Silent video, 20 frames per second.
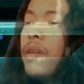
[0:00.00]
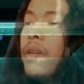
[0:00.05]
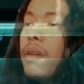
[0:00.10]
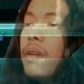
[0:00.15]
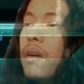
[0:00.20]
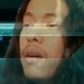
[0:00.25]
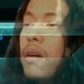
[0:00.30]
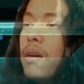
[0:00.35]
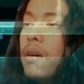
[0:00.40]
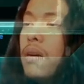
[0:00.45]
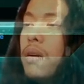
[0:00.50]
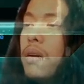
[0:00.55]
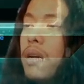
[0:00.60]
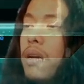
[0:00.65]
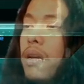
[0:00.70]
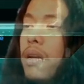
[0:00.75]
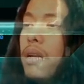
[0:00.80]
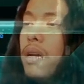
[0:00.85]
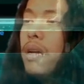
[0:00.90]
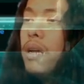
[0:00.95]

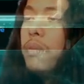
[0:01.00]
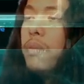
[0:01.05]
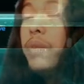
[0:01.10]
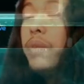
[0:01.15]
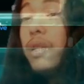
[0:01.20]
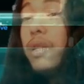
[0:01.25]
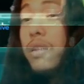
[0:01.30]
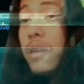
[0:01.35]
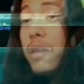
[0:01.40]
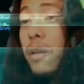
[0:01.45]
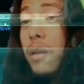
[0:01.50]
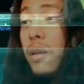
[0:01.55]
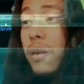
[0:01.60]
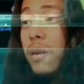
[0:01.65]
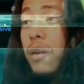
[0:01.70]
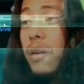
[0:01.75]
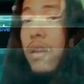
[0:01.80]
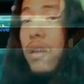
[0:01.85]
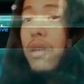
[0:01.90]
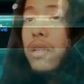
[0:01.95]
ability here,
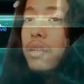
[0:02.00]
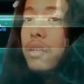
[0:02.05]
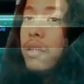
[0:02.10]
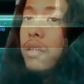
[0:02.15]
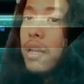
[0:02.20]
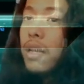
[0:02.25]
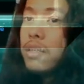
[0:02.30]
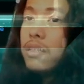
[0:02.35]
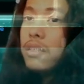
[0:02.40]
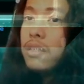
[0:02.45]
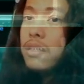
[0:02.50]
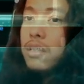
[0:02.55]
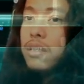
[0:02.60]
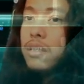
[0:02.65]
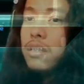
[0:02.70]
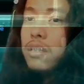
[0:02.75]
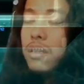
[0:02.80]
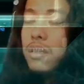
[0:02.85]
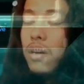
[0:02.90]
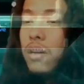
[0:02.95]
that's
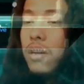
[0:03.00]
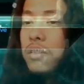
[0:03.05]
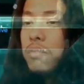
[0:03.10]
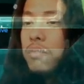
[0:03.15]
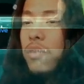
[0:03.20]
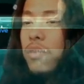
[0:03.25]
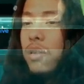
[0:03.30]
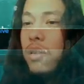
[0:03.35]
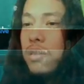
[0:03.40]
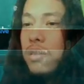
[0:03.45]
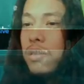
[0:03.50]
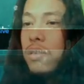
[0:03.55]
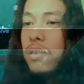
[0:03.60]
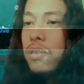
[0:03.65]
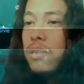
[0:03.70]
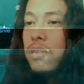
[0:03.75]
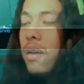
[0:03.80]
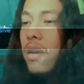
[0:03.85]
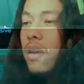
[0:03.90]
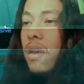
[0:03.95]
awesome also.
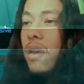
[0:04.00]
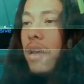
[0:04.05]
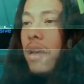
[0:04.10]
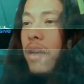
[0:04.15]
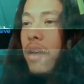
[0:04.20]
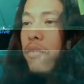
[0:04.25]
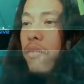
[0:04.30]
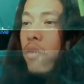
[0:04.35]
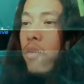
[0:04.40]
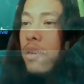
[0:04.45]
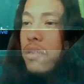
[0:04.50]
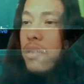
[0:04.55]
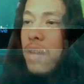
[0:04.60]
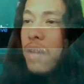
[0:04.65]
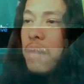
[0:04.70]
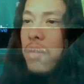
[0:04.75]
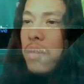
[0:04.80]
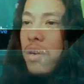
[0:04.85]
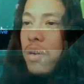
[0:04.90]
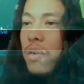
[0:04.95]
And for
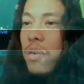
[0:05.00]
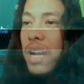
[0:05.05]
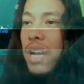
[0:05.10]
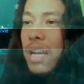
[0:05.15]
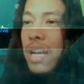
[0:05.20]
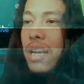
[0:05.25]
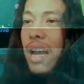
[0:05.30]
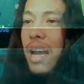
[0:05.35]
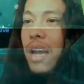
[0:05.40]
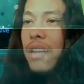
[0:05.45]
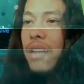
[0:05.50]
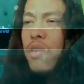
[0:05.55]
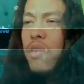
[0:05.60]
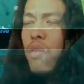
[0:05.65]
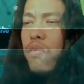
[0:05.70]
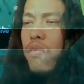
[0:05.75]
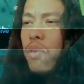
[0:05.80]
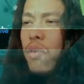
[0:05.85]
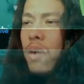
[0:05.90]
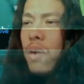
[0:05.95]
cyber rig, I'd go
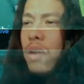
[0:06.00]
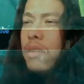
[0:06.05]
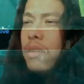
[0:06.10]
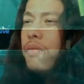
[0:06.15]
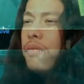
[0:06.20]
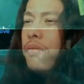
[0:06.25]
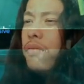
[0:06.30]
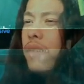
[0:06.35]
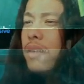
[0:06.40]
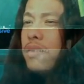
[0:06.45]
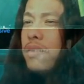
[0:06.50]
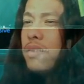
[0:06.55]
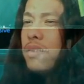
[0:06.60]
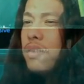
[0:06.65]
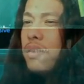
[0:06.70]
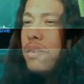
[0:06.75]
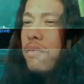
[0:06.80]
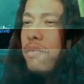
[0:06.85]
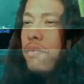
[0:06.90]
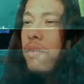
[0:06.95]
for a
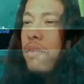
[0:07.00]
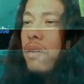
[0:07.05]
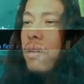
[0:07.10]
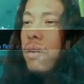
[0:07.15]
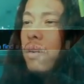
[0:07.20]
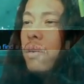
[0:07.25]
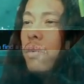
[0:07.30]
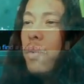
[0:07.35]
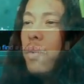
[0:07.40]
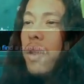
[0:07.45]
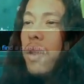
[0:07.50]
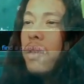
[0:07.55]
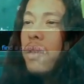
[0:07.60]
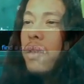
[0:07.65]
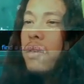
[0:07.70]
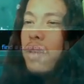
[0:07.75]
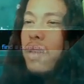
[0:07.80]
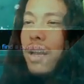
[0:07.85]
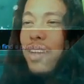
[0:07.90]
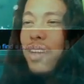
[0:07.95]
defensive rig.
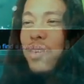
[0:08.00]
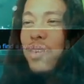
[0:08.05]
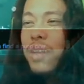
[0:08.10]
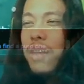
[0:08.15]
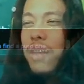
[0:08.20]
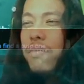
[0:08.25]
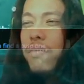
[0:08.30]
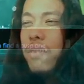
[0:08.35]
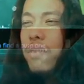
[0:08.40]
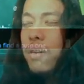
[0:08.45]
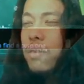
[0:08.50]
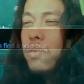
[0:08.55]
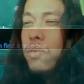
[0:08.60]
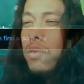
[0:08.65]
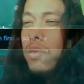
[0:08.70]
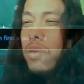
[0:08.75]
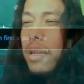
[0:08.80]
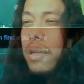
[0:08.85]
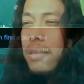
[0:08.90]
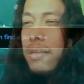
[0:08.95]
I don't have a good
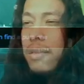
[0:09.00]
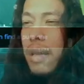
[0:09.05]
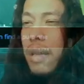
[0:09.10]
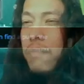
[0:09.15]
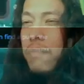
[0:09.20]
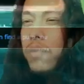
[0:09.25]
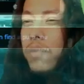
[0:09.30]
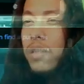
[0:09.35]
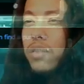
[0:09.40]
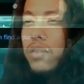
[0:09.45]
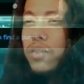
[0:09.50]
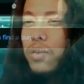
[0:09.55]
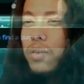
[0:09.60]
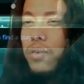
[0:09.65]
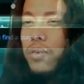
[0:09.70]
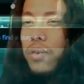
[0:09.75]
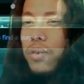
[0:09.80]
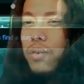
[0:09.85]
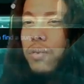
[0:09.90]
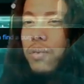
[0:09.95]
example to show
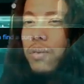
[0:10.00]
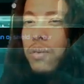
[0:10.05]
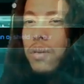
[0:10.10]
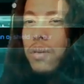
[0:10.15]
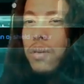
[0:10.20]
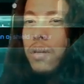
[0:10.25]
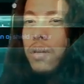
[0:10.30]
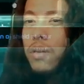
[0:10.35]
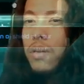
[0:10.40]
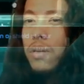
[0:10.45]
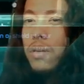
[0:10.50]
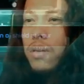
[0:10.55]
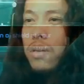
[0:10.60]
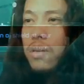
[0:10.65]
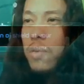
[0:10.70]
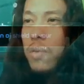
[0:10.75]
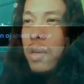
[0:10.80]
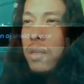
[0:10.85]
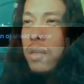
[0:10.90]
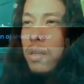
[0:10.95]
you
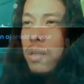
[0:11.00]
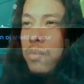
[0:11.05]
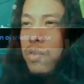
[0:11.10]
when it comes